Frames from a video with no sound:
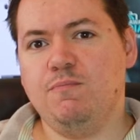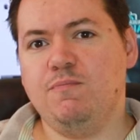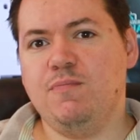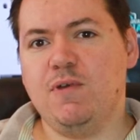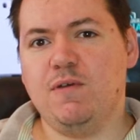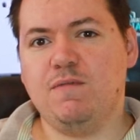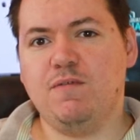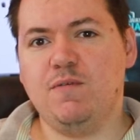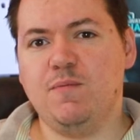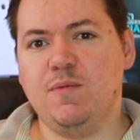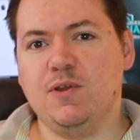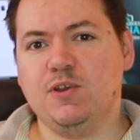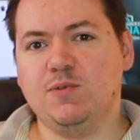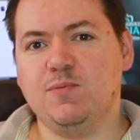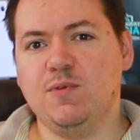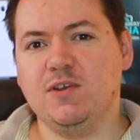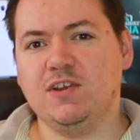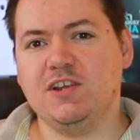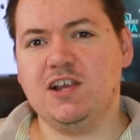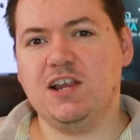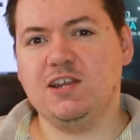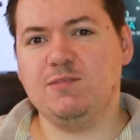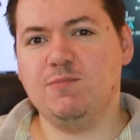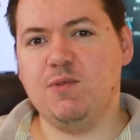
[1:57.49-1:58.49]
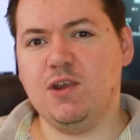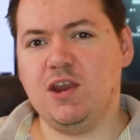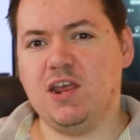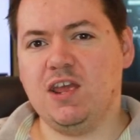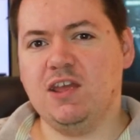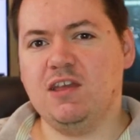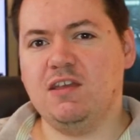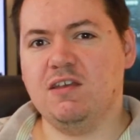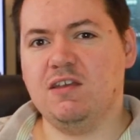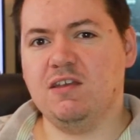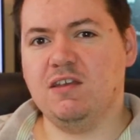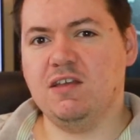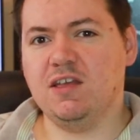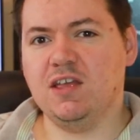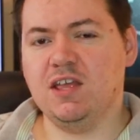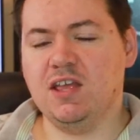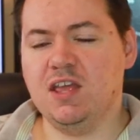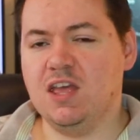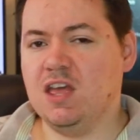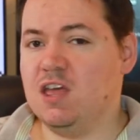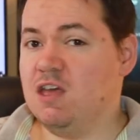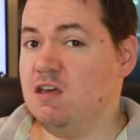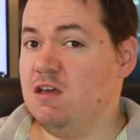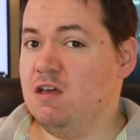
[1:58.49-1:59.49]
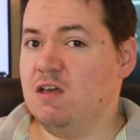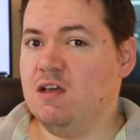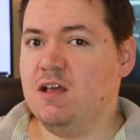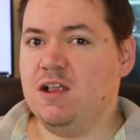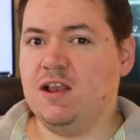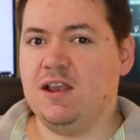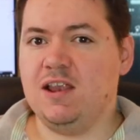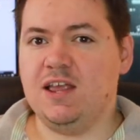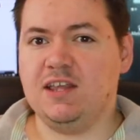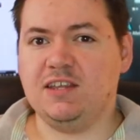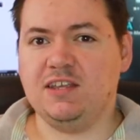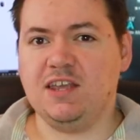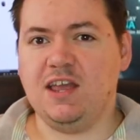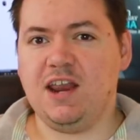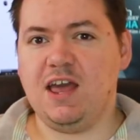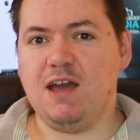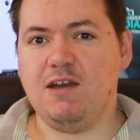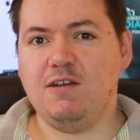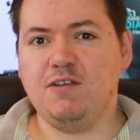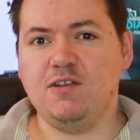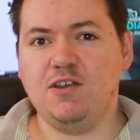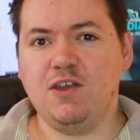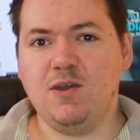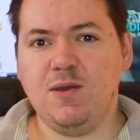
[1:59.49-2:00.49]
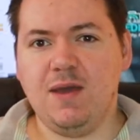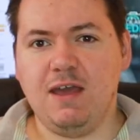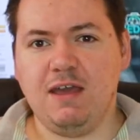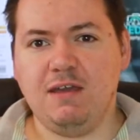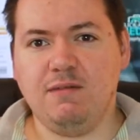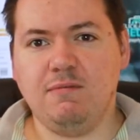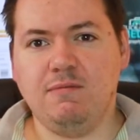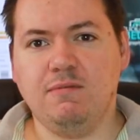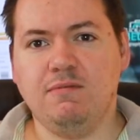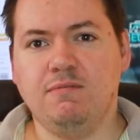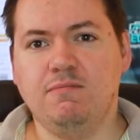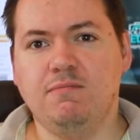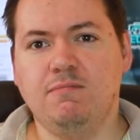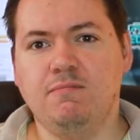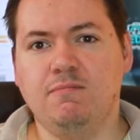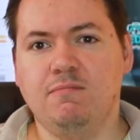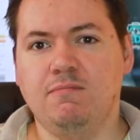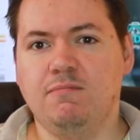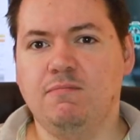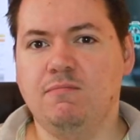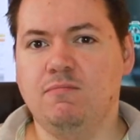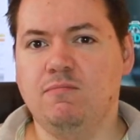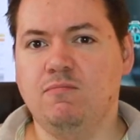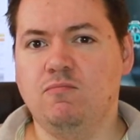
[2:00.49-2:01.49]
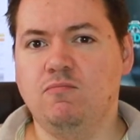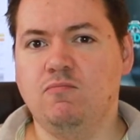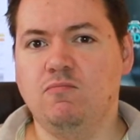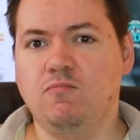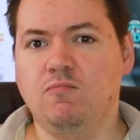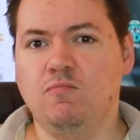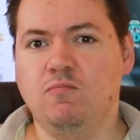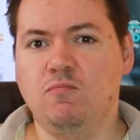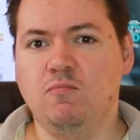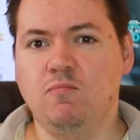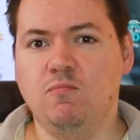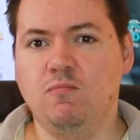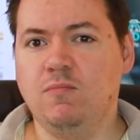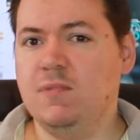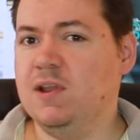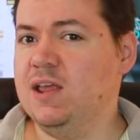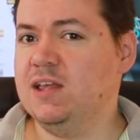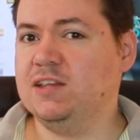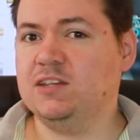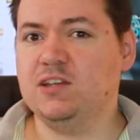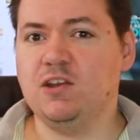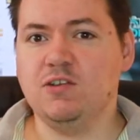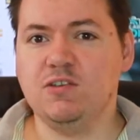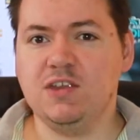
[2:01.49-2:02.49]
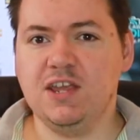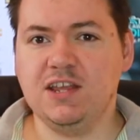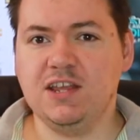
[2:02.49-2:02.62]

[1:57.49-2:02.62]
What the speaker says: but for much less money. Let's get out and do it. Let's go